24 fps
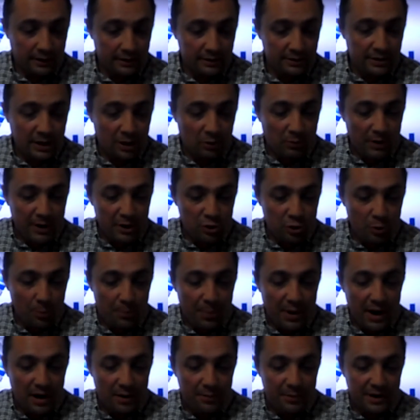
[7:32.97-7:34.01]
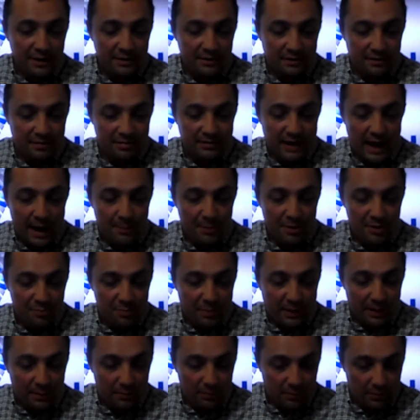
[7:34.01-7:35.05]
And integration parameters, time
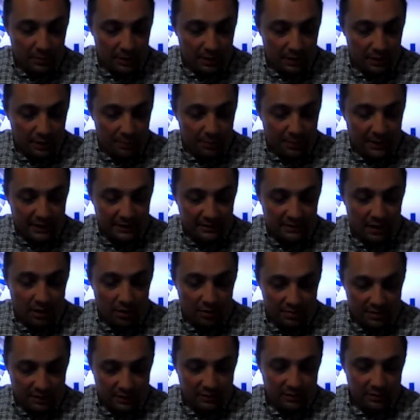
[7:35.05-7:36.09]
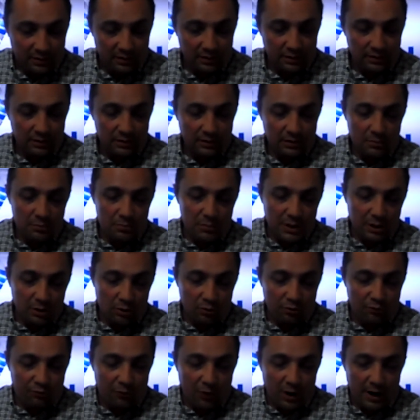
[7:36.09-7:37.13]
is per thousand,
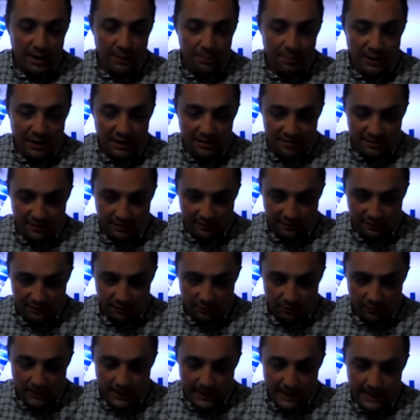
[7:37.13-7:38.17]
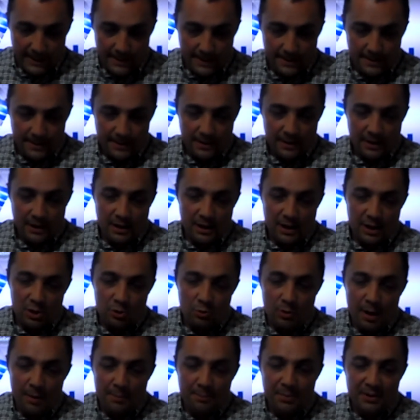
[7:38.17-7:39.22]
minus 40%, right?
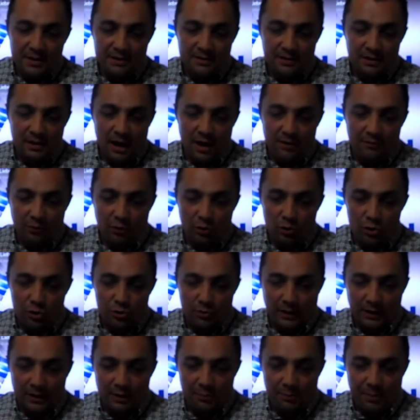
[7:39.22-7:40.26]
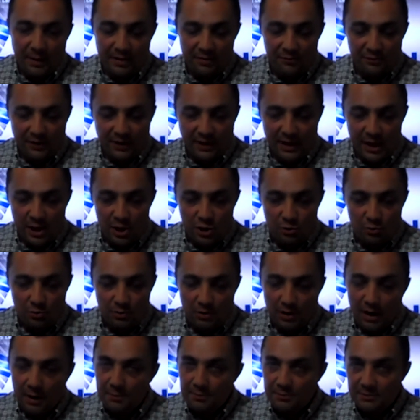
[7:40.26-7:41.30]
UMPT evolution and
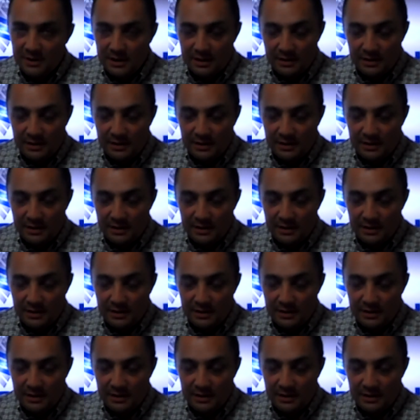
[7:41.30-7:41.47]
specification,